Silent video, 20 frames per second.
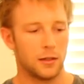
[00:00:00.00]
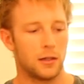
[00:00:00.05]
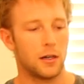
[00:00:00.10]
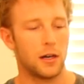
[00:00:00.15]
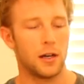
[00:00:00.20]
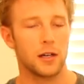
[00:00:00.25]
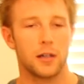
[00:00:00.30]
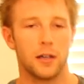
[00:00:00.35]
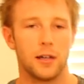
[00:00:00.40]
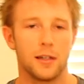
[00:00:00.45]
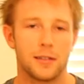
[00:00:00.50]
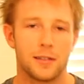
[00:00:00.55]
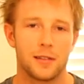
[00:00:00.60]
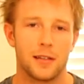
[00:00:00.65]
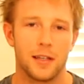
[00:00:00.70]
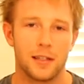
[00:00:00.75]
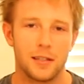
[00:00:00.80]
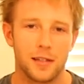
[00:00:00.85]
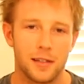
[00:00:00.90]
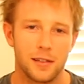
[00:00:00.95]
Alright guys,
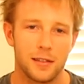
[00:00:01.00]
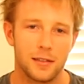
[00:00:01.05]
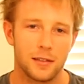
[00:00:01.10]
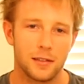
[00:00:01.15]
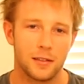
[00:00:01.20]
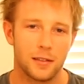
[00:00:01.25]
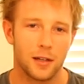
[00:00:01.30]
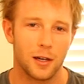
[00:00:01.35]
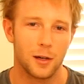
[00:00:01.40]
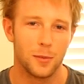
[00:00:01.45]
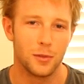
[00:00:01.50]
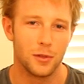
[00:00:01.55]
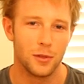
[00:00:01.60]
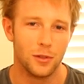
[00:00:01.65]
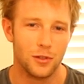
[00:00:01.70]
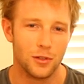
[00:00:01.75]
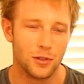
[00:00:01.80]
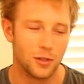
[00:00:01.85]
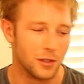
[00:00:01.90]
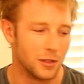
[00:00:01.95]
that's it. I hope you
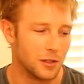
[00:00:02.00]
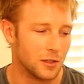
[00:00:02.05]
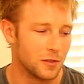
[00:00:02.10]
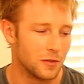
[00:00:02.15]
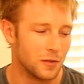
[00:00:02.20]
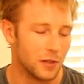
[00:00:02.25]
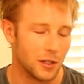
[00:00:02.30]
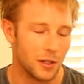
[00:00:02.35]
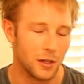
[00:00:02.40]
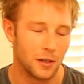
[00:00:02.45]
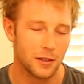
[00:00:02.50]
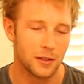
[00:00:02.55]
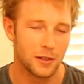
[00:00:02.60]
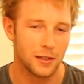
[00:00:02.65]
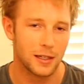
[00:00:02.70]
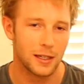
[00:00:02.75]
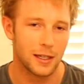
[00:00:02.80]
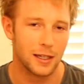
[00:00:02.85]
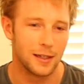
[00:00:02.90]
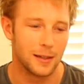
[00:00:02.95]
enjoyed this video.
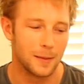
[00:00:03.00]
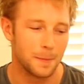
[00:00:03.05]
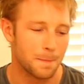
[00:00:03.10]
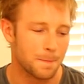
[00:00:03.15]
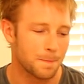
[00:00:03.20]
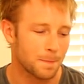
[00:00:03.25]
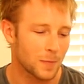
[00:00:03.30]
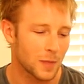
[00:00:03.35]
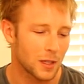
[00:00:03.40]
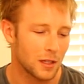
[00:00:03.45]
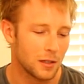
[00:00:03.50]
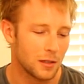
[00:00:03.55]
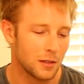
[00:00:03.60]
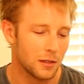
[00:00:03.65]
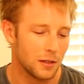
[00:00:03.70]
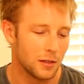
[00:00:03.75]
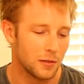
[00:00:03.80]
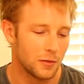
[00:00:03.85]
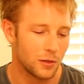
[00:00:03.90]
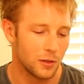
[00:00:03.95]
Um,
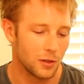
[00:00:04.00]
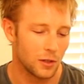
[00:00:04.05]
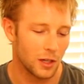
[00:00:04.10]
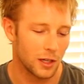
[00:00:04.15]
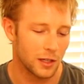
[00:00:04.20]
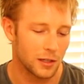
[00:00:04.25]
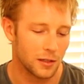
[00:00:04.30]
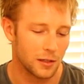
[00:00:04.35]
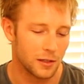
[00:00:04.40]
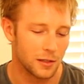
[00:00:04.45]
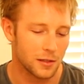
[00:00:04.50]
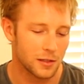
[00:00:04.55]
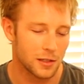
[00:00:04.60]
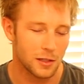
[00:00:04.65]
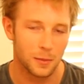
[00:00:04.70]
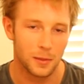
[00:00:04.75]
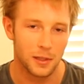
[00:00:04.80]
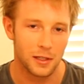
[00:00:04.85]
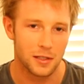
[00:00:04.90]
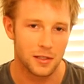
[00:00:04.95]
if you'd like a
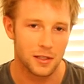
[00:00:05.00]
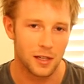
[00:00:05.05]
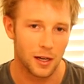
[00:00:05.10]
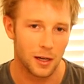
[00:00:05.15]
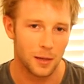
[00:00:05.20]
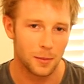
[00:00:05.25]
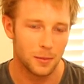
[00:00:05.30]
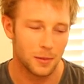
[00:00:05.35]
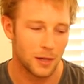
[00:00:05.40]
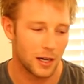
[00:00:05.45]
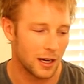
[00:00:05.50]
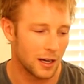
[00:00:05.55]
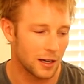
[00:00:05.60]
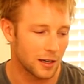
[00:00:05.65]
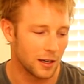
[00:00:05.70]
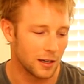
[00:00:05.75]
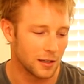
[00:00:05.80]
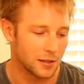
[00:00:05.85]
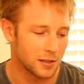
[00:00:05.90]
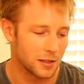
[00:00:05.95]
similar setup,
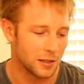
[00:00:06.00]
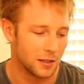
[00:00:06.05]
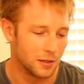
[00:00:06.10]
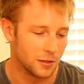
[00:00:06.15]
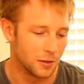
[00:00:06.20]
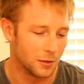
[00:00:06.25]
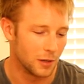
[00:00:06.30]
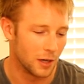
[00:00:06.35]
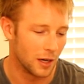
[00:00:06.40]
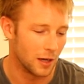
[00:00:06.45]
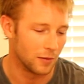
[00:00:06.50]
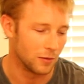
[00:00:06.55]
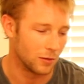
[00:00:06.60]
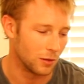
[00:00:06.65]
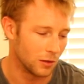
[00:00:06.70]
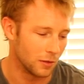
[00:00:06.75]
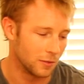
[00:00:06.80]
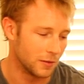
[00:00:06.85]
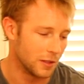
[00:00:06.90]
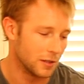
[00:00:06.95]
ARKRC do have
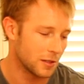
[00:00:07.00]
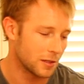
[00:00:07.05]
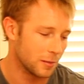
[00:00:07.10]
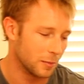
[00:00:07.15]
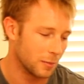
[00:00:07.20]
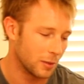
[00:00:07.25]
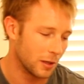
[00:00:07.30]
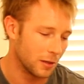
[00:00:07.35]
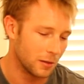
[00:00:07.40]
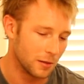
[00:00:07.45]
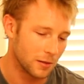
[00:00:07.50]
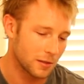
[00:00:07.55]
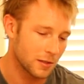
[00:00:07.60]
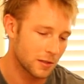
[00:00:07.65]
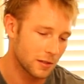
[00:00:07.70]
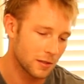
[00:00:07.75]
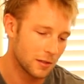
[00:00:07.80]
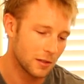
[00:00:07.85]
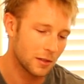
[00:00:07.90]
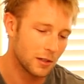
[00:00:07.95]
all of these
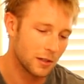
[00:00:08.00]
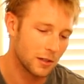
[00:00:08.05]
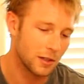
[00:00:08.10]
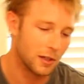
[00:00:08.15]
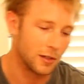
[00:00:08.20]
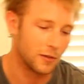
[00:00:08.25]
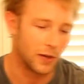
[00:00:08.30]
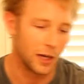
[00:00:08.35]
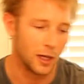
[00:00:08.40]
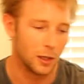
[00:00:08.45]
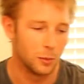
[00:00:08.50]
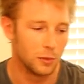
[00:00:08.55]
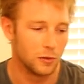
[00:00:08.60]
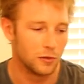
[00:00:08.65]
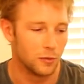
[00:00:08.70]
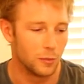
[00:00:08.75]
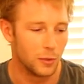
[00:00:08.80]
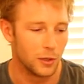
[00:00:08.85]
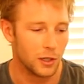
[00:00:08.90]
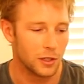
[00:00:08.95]
components available
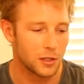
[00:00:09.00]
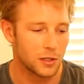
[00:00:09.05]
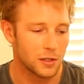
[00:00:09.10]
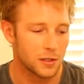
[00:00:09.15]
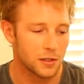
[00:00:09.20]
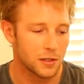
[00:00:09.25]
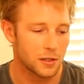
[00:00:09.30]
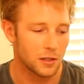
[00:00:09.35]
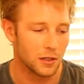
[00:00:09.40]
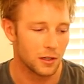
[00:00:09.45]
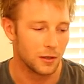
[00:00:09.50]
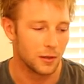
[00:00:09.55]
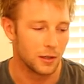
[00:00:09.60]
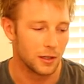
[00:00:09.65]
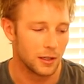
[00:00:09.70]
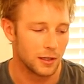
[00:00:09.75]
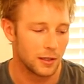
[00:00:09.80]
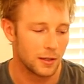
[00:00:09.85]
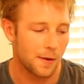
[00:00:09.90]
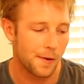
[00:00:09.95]
for purchase, so
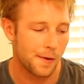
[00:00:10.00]
uh,